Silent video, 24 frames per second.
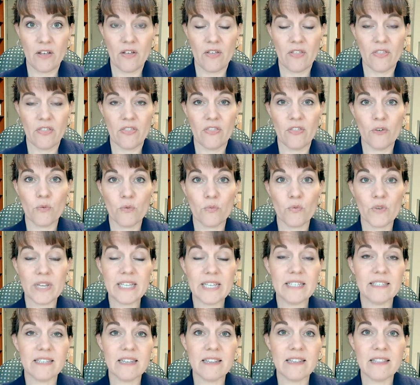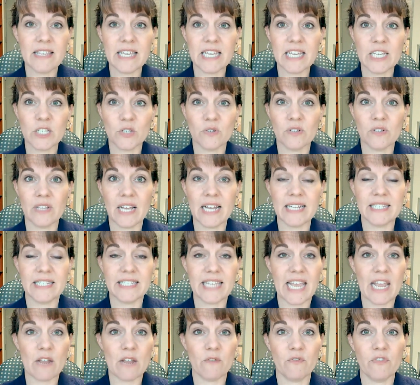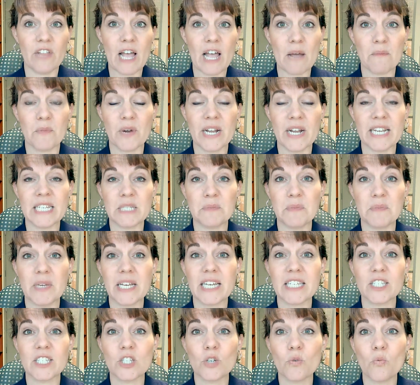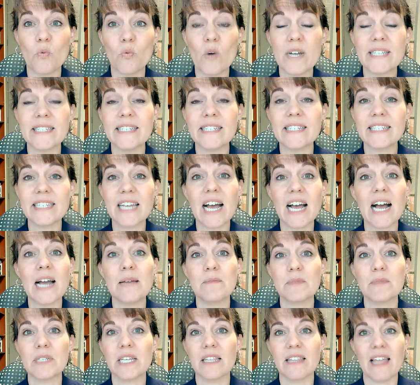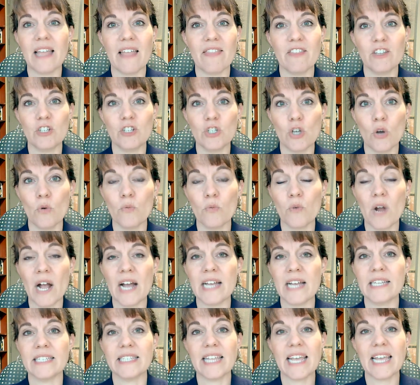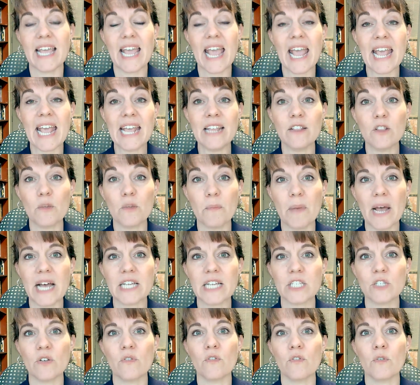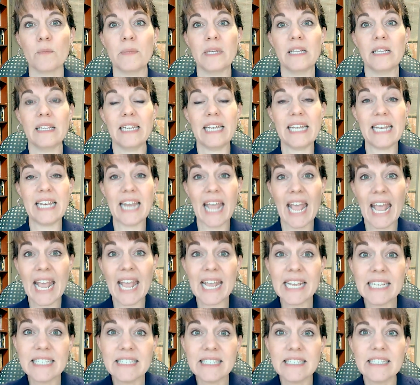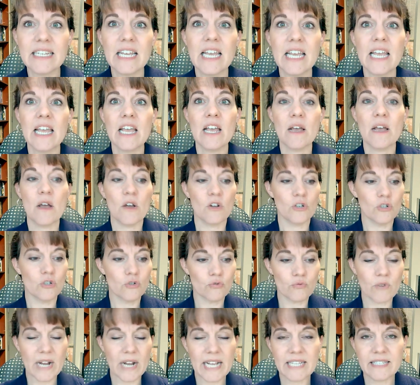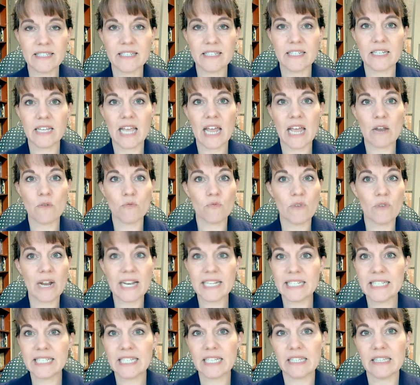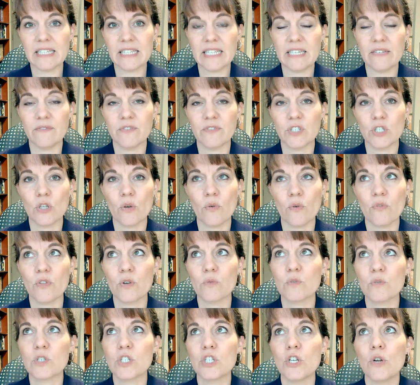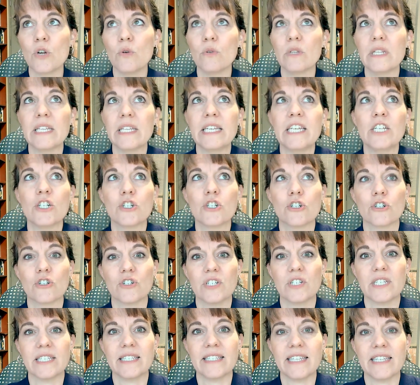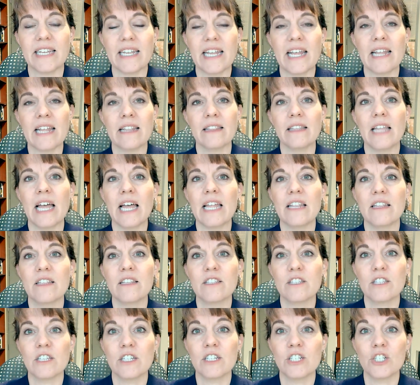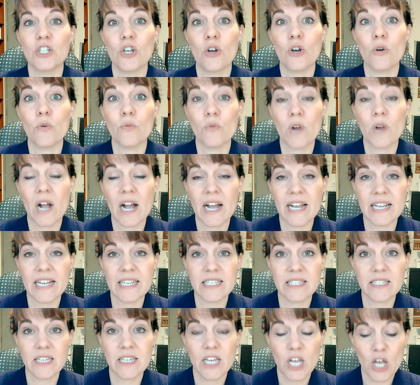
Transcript: the reason the Israelites ate flatbread is because there wasn't time to let the dough rise. They ate the Passover meal in haste, dressed and ready to leave. So there was no leisure to sit and let the dough rise